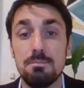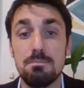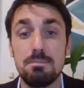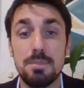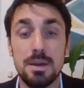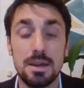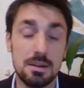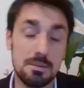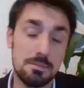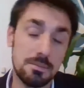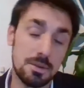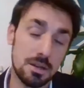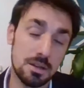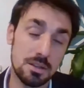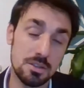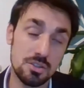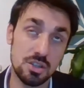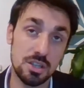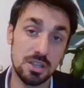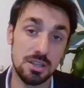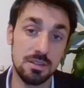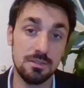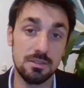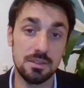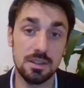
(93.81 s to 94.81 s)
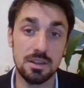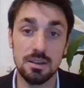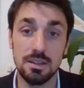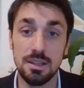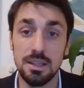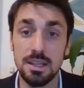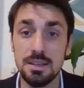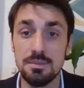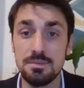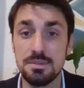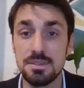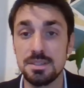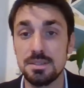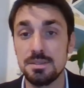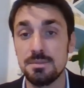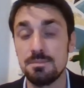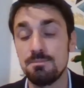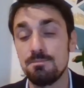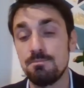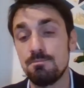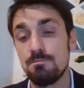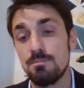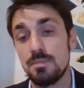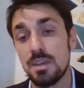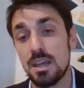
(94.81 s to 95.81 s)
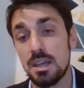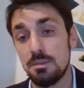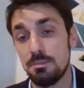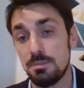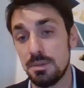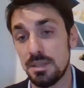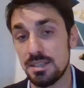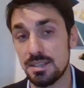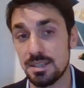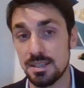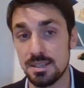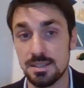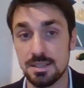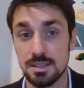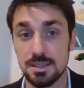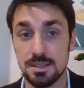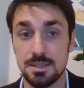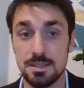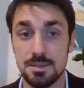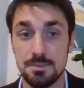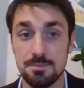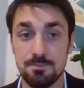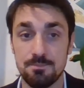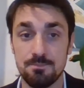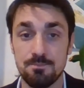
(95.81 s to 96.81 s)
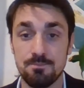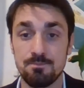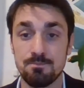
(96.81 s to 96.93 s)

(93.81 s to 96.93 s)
better managing their lives and businesses.